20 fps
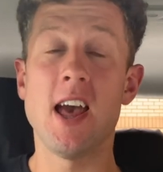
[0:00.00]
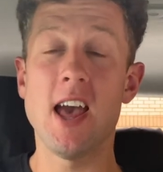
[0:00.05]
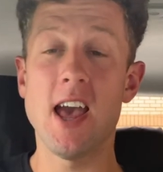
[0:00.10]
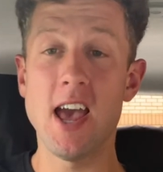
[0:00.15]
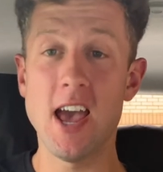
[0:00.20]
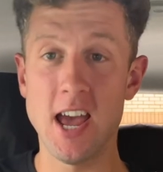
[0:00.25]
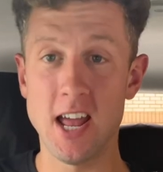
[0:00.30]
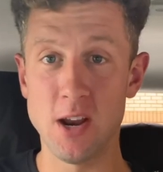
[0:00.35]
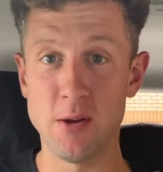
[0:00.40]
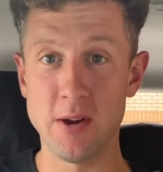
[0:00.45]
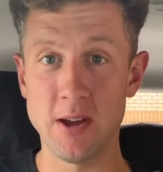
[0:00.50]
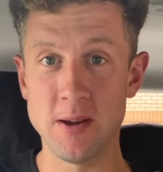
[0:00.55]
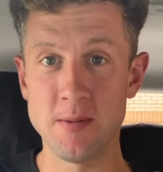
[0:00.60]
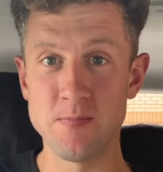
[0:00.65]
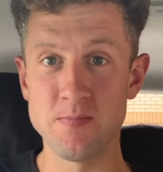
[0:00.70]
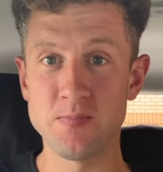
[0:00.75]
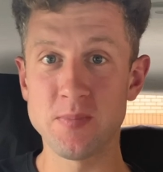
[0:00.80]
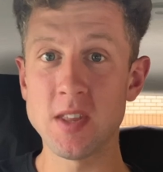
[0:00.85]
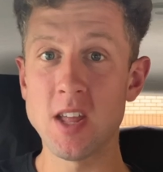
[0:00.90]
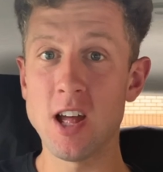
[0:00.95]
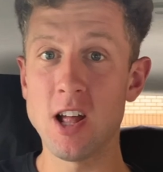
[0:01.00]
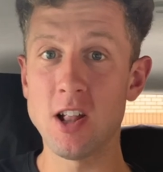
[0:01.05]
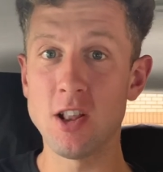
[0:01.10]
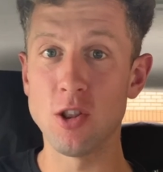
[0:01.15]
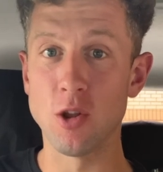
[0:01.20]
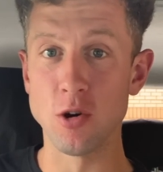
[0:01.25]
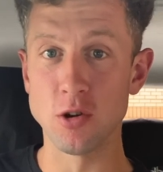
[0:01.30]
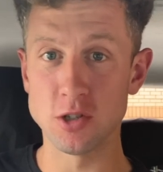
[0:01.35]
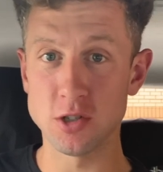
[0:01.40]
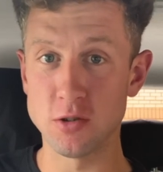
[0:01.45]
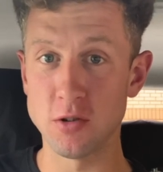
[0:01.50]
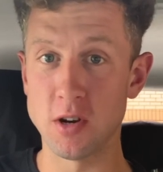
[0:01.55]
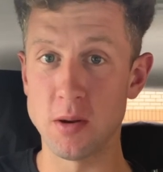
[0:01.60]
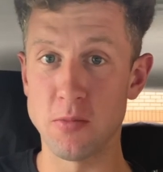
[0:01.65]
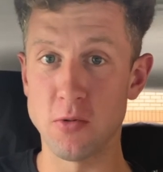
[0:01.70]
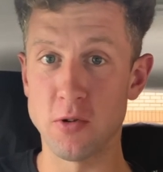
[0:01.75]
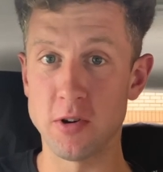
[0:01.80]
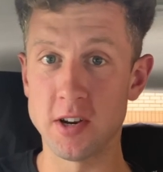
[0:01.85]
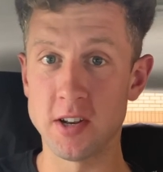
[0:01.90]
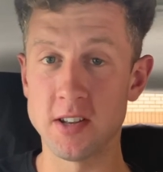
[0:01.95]
Anyway, long story
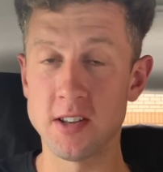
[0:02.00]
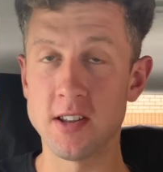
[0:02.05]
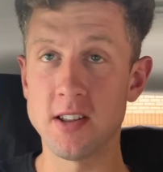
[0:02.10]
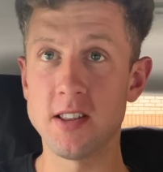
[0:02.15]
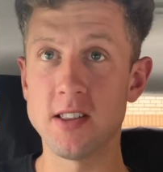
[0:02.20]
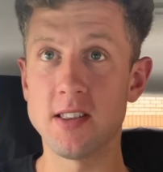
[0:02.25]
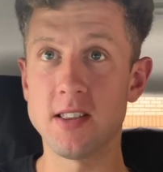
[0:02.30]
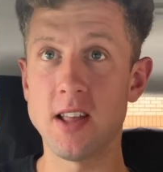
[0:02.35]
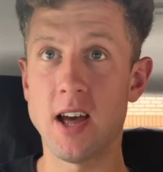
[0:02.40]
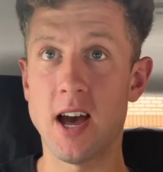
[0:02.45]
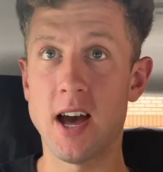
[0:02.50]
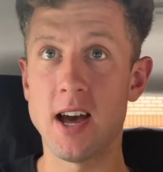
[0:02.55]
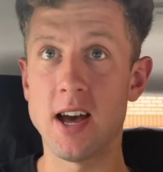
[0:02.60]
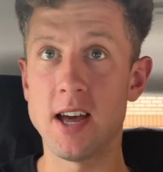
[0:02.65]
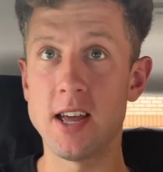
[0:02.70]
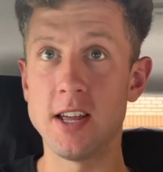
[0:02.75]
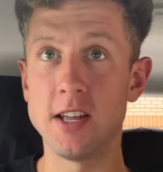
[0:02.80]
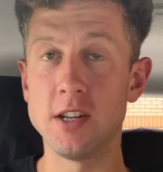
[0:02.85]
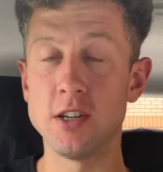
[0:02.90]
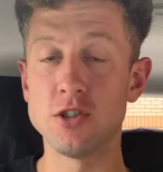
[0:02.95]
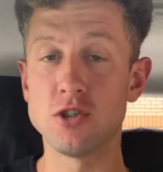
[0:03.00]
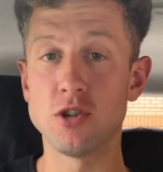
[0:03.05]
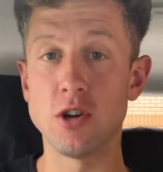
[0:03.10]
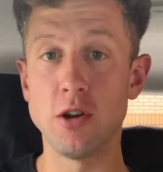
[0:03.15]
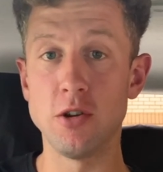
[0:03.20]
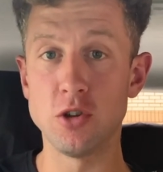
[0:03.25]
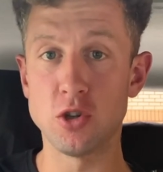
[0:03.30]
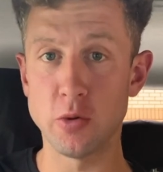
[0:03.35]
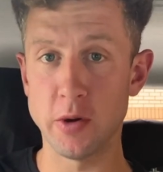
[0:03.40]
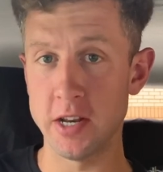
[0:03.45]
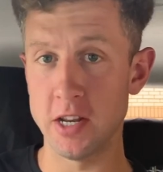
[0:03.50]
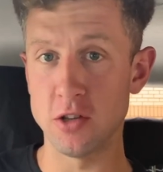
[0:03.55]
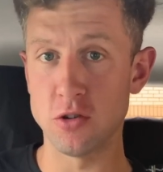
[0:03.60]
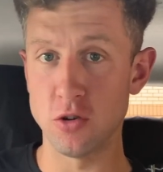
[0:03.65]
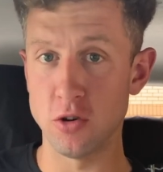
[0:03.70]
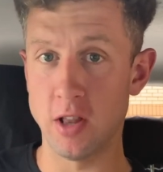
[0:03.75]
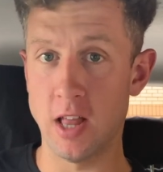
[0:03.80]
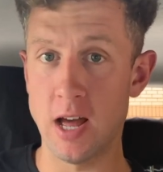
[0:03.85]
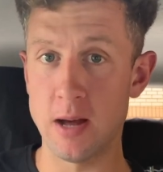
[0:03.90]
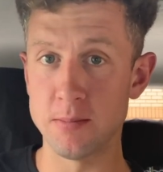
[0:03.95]
boring, I drew out
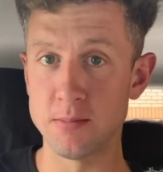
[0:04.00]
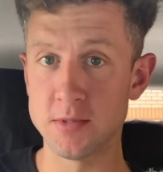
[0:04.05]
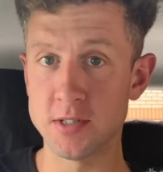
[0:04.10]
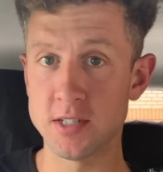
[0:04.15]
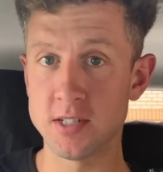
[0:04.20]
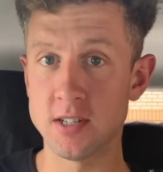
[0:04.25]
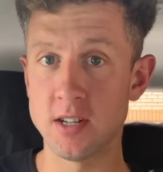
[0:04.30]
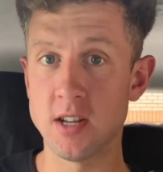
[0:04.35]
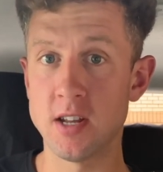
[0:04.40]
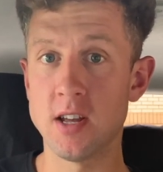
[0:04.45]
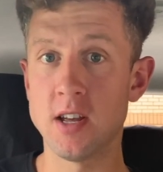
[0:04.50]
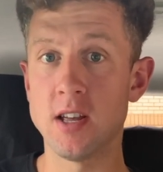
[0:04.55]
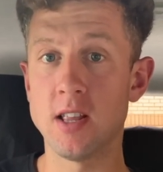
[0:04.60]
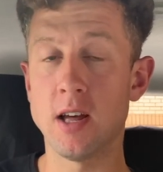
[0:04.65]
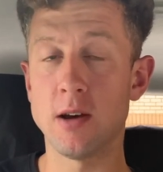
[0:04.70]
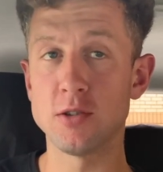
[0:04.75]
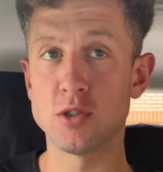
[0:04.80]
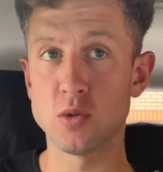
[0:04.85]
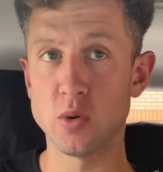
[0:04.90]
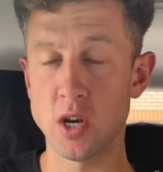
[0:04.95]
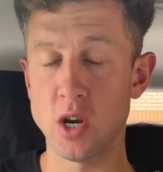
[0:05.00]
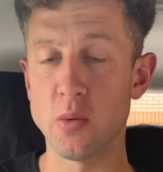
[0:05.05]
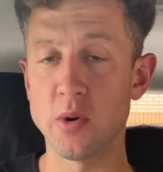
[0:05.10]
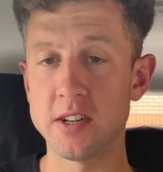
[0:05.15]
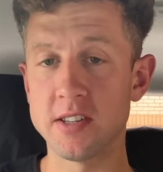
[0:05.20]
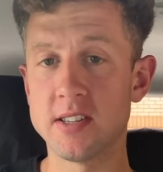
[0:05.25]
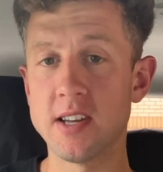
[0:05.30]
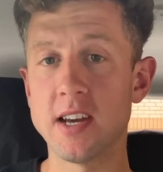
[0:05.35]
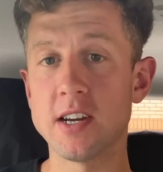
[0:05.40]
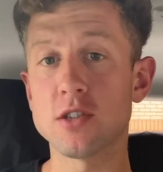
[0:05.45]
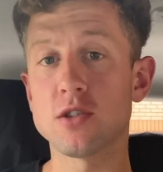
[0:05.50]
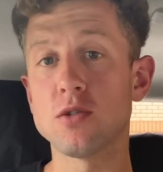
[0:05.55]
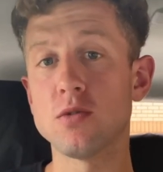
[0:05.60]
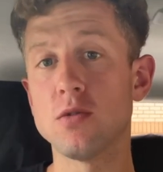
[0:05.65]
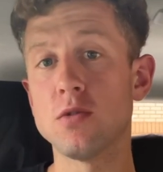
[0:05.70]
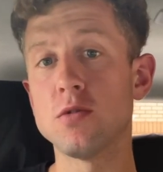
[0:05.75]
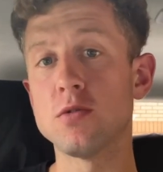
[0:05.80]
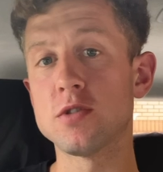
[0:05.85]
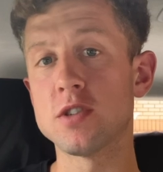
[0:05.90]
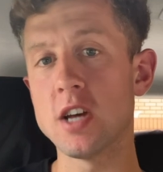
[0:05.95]
22 lambs, that was 21
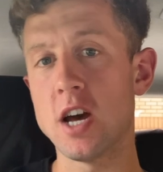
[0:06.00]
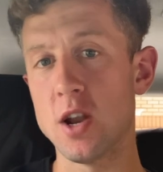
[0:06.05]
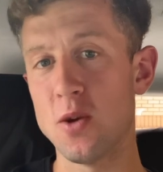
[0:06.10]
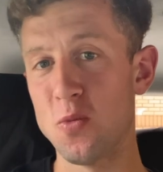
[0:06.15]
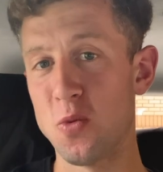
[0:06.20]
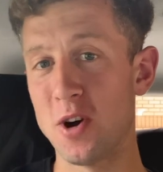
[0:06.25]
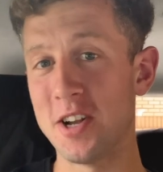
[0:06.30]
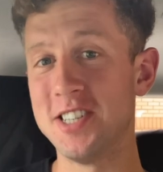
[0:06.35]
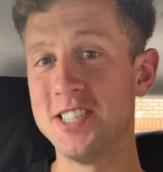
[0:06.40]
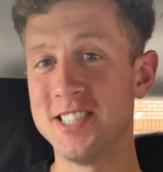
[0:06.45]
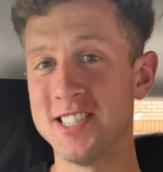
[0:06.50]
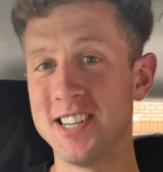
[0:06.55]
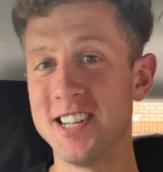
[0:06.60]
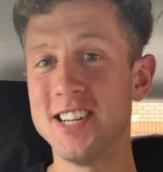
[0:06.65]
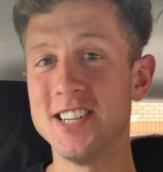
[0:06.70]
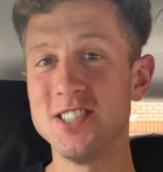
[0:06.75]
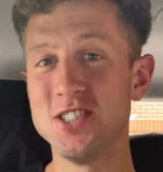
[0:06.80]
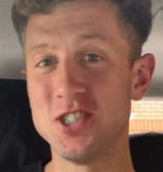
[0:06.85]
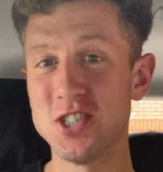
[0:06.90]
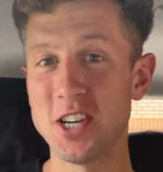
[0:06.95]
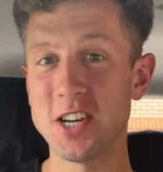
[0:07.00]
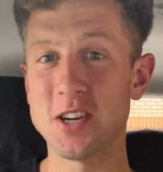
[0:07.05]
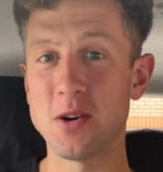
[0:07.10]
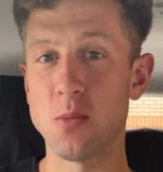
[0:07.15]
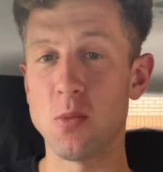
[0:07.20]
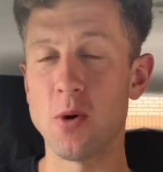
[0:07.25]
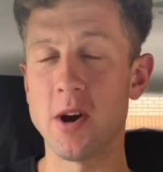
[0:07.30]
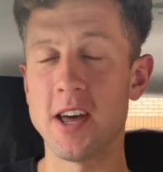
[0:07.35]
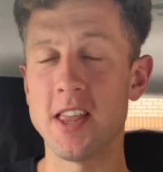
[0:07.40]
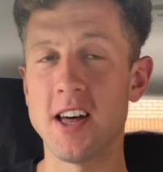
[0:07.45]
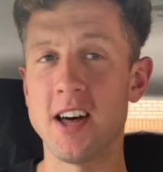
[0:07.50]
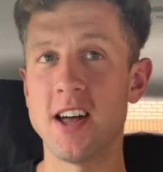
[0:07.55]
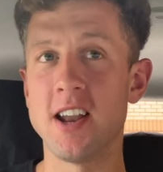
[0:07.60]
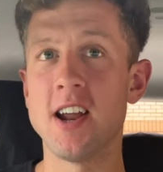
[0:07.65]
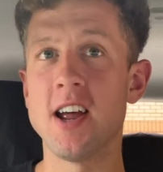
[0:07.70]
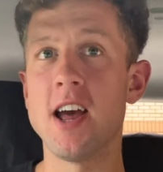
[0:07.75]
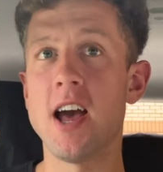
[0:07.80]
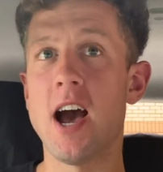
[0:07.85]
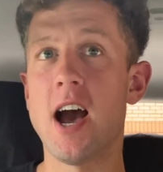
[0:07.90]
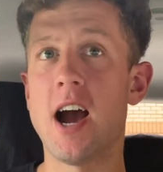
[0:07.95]
Texels and 1 Jacob Weather,
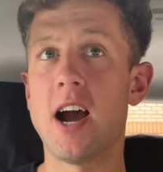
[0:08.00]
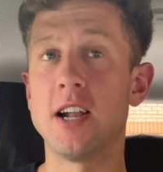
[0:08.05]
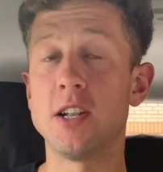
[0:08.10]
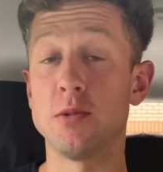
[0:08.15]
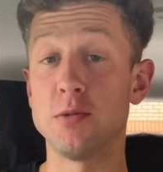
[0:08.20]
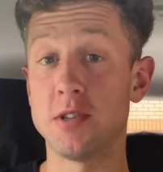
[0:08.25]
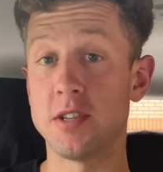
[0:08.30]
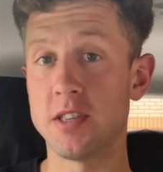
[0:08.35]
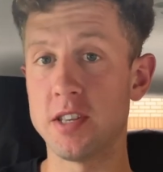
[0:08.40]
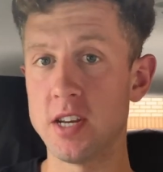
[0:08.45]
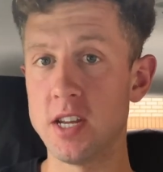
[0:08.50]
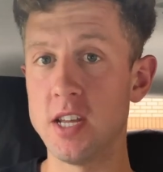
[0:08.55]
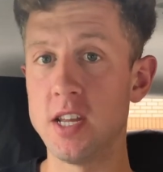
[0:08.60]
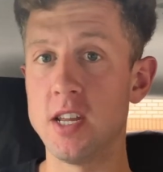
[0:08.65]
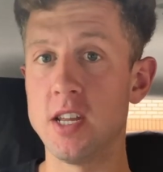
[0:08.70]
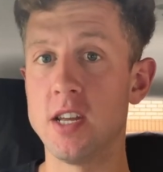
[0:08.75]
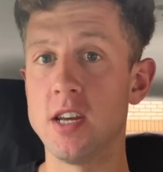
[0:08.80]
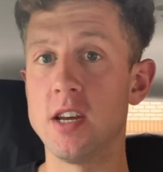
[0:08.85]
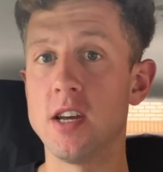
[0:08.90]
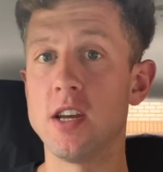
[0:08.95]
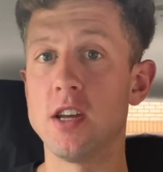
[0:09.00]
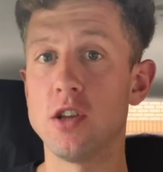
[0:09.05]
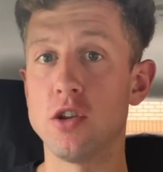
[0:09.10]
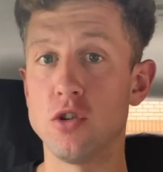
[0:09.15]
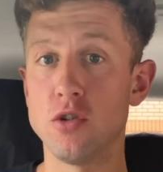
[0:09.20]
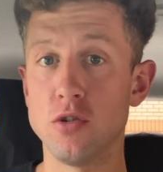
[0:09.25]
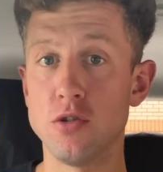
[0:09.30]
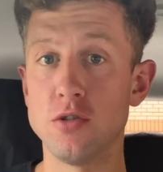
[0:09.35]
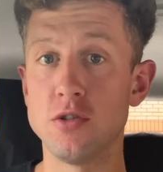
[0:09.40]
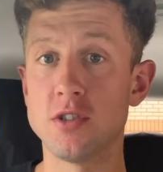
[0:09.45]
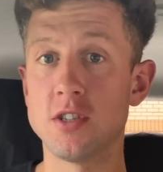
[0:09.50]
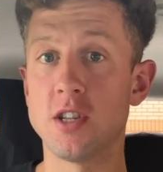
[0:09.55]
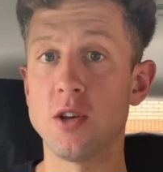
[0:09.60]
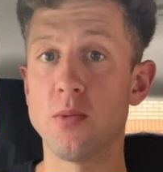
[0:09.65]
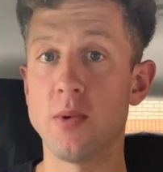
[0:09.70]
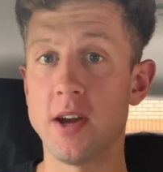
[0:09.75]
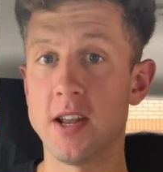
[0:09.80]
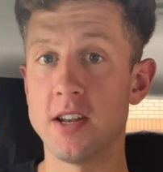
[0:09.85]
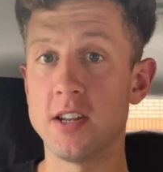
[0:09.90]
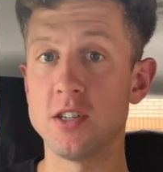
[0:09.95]
and there was 3 ewes that
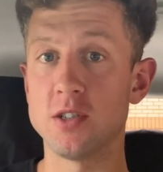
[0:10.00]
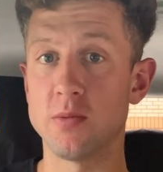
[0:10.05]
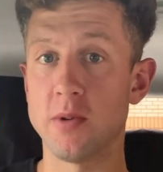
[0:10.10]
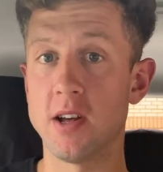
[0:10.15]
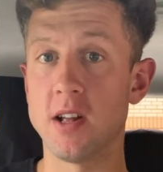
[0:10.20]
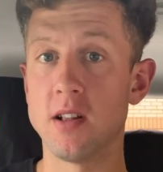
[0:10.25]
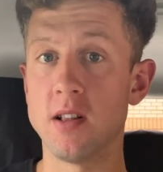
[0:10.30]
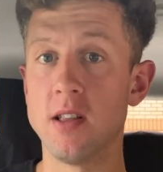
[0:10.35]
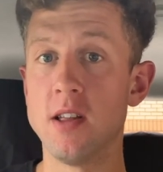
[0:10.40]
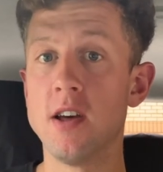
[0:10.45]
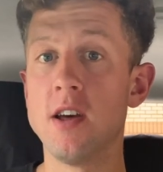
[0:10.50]
went as well.